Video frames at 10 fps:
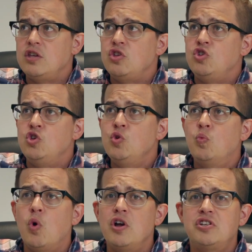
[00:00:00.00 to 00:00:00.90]
you
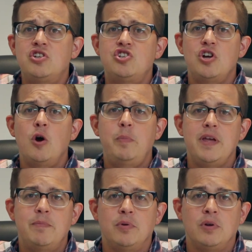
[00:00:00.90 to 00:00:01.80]
want to show
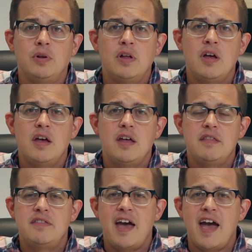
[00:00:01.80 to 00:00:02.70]
people
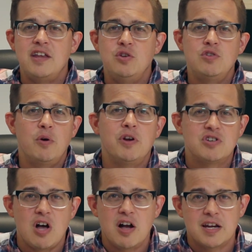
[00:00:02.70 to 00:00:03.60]
that you know what you're
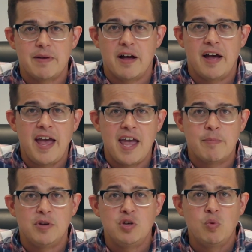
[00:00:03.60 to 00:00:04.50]
talking about,
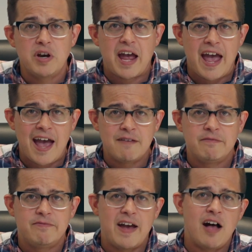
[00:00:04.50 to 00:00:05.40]
but you want to add
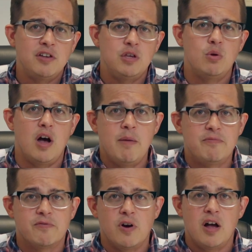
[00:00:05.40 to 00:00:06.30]
value up
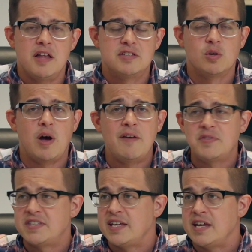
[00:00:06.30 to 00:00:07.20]
front. So I've
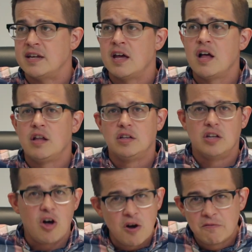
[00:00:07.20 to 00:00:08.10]
seen
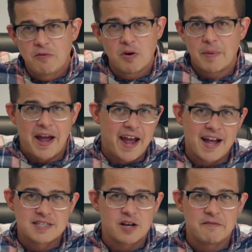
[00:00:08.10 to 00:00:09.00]
long form
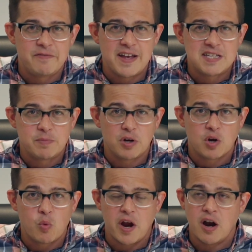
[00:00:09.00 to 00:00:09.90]
ads on
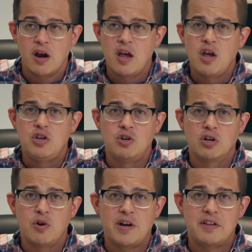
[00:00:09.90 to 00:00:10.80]
Facebook where you're
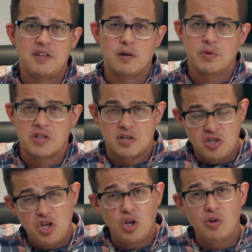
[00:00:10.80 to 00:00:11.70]
going out there with a
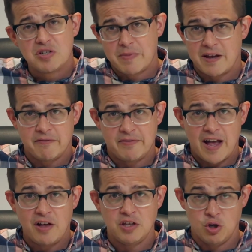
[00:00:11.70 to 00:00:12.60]
huge amount of
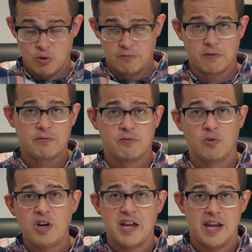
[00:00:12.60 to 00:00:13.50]
value for
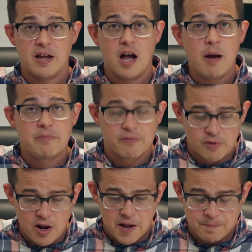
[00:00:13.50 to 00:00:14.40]
free up
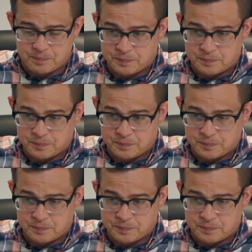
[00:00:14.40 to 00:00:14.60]
front.